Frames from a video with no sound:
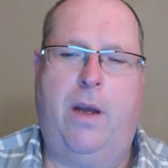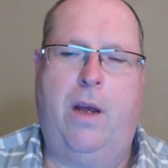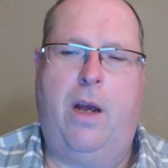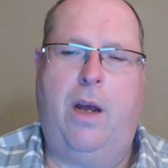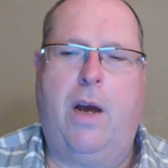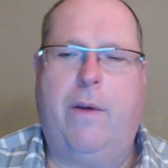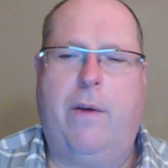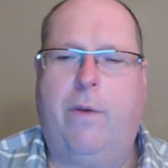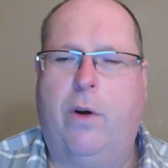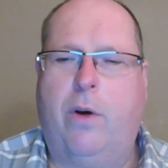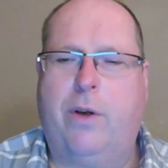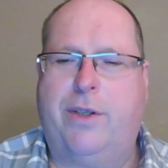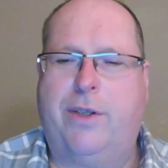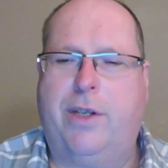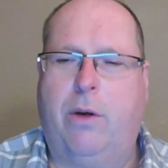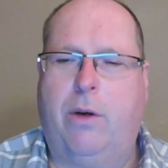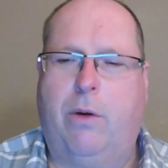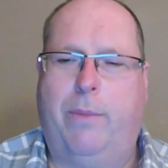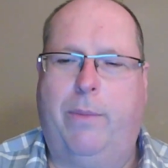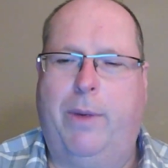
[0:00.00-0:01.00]
Of course,
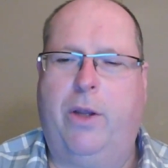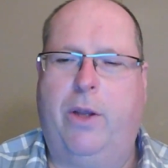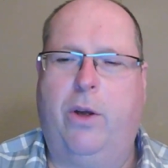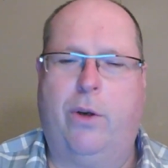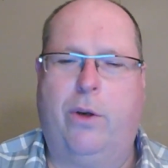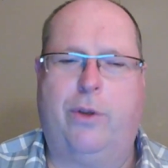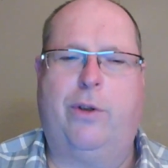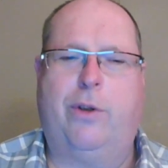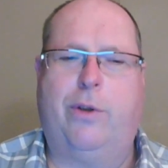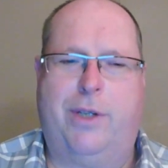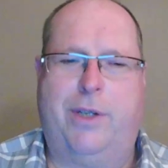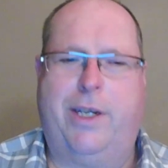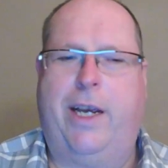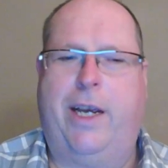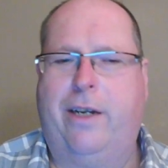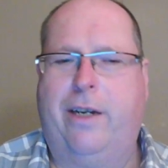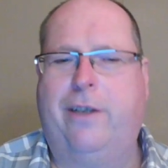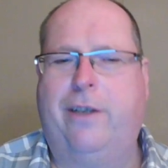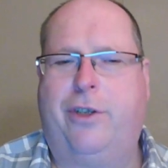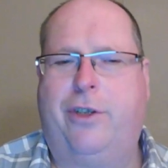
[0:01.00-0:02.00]
there will be those who
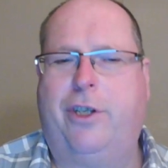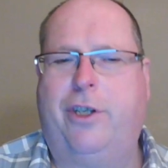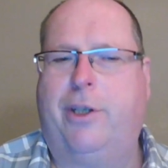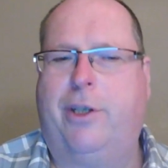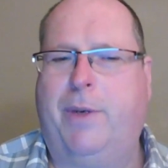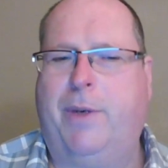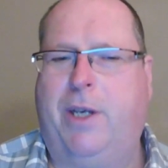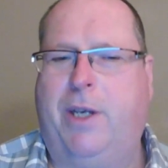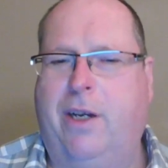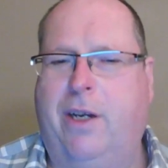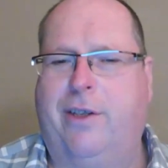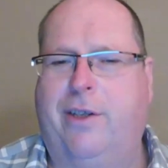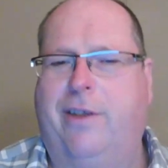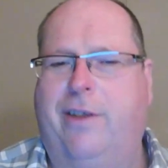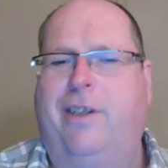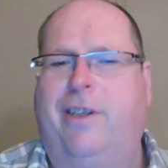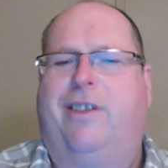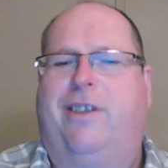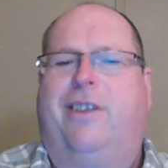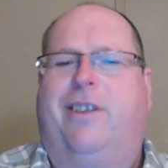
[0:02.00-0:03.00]
say it is just because of
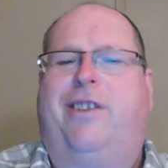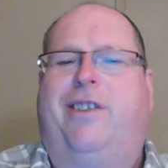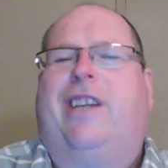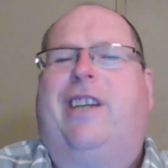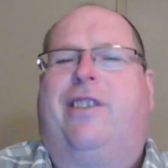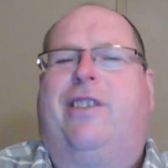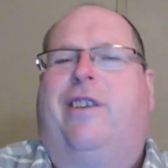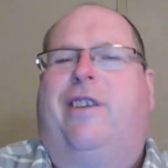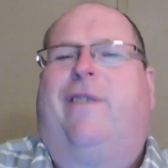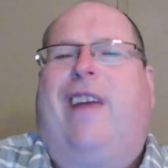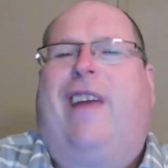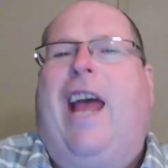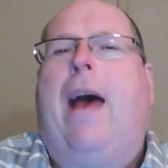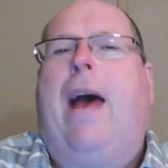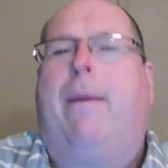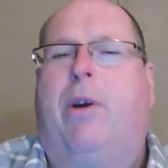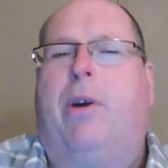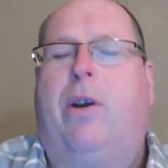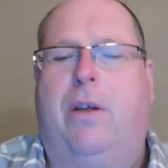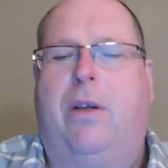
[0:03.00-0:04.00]
the success of
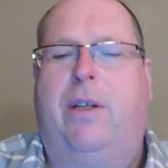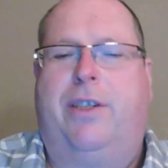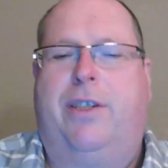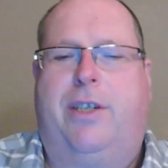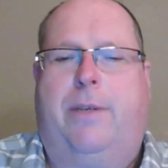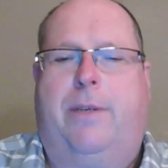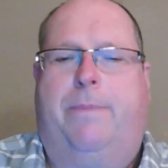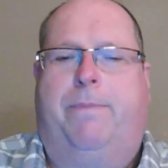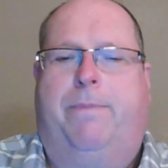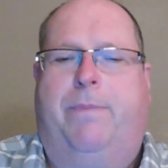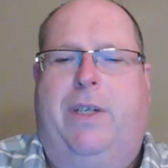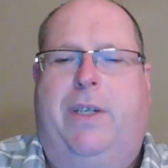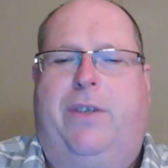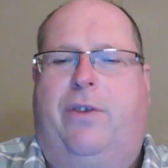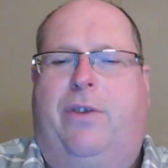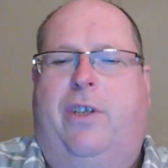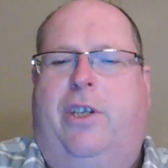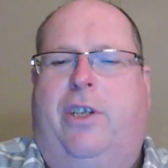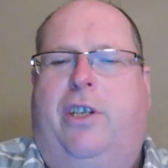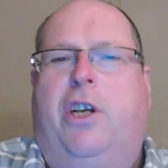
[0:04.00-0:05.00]
capitalism.
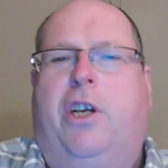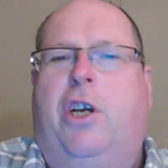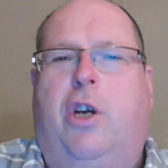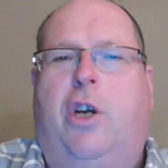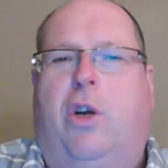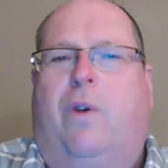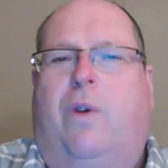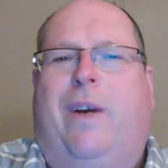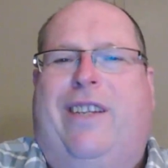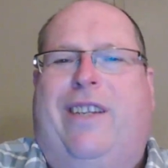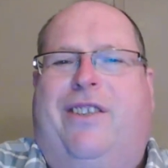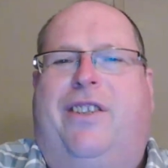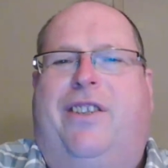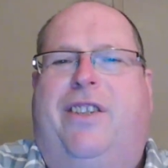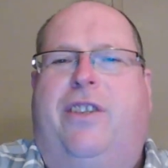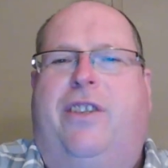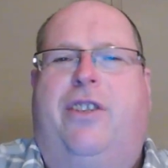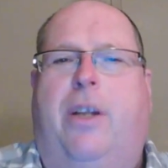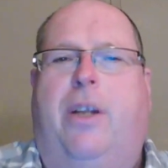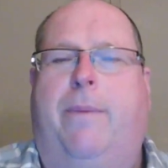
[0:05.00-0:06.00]
It's the great
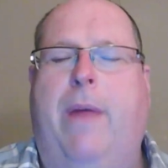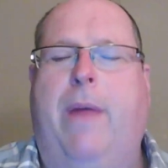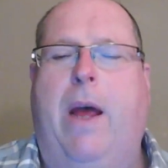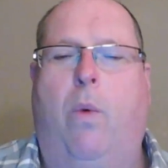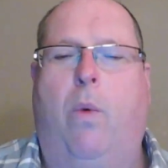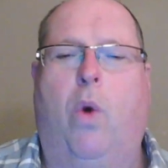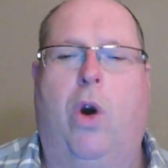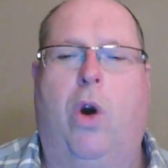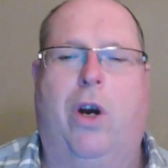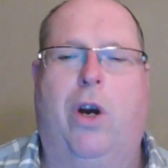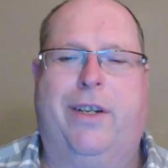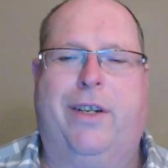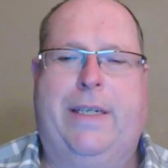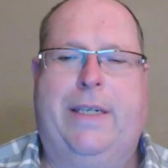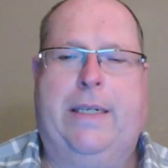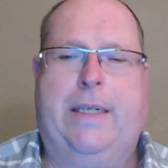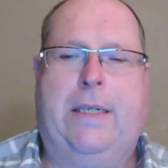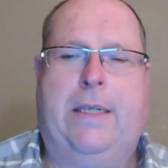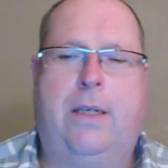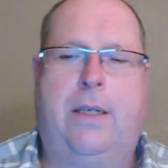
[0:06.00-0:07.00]
system that
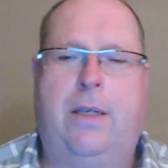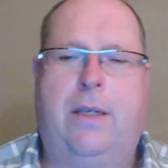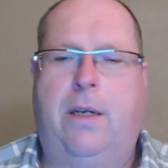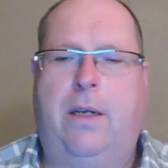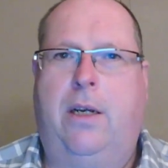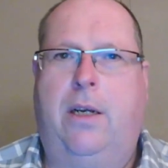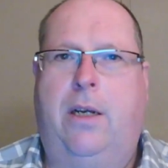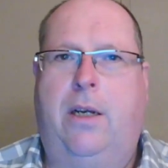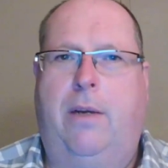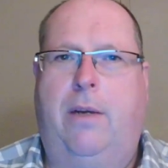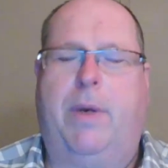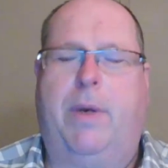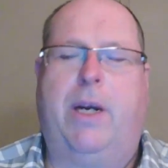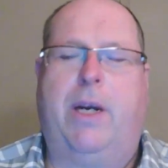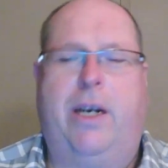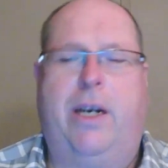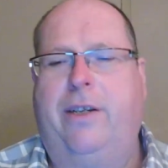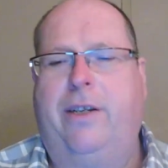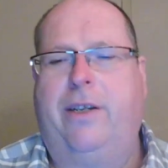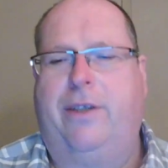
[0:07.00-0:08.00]
works.
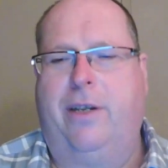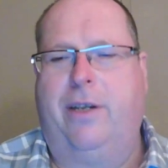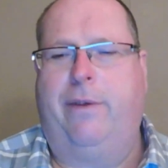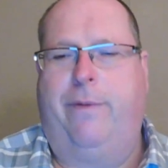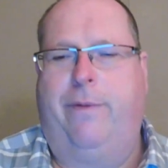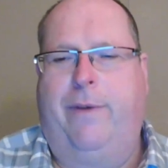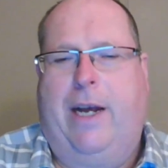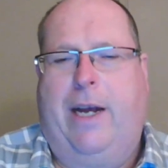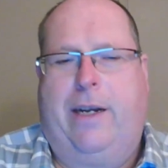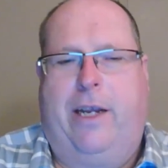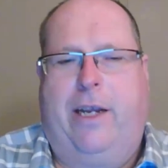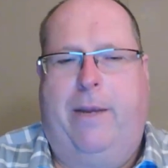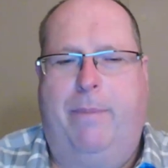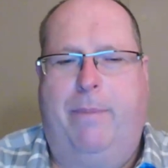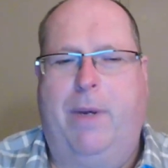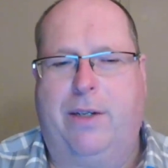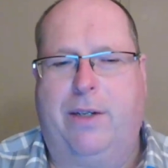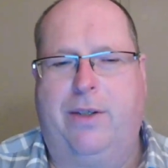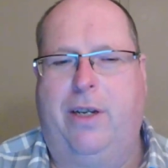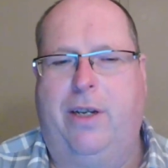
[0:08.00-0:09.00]
But it is, in fact, a
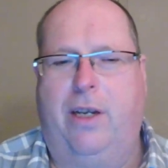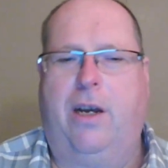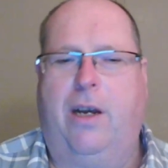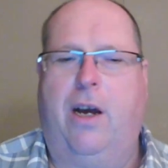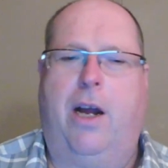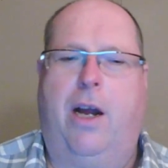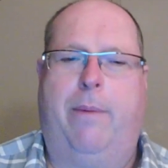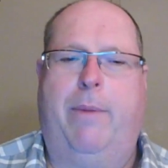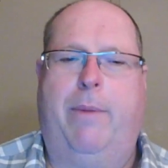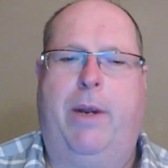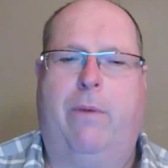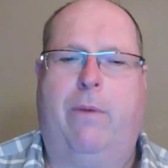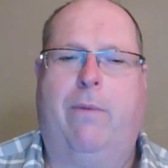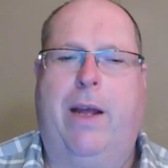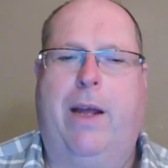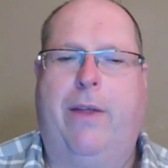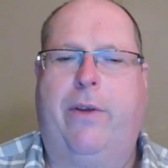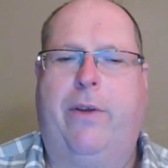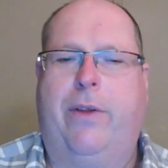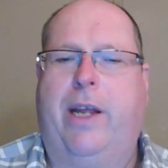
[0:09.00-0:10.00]
mixed economy
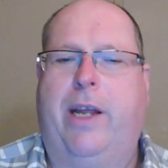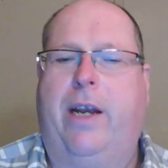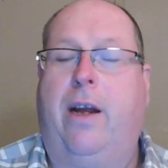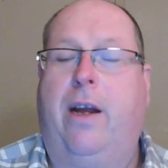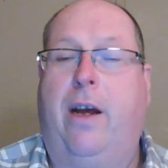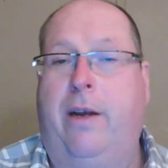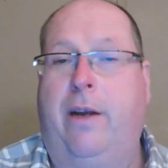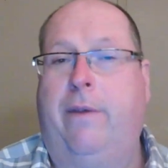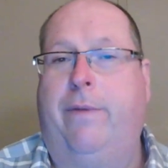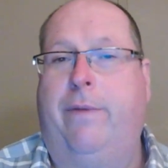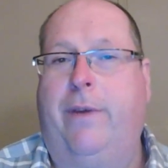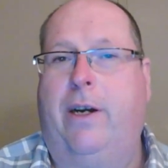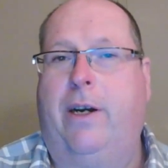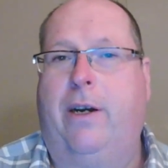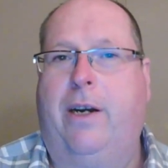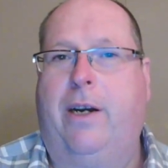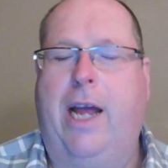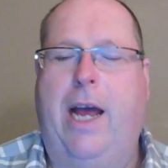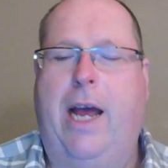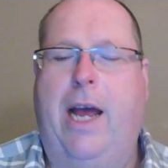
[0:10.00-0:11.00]
rather than
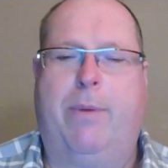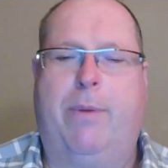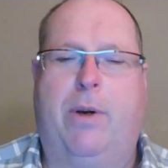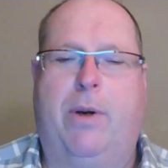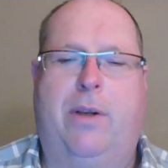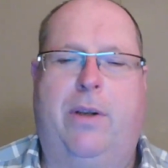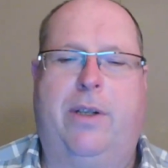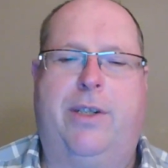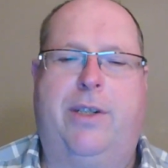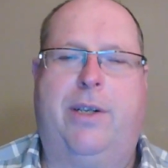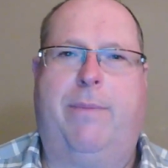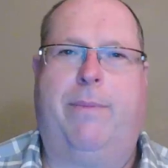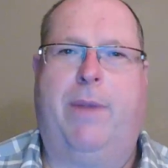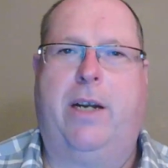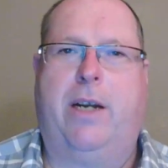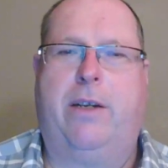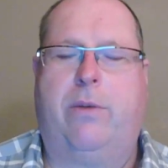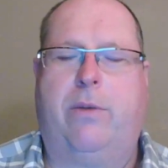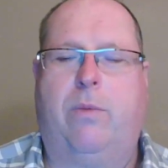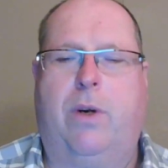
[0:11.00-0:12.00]
unfettered capitalism
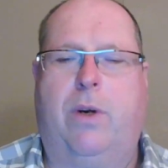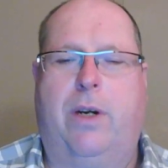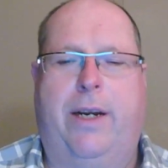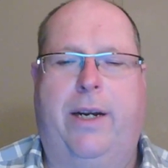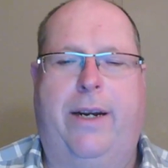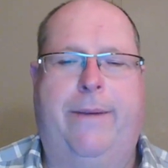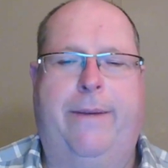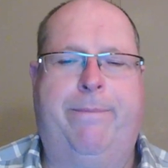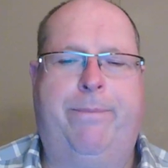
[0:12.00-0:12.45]
that is working.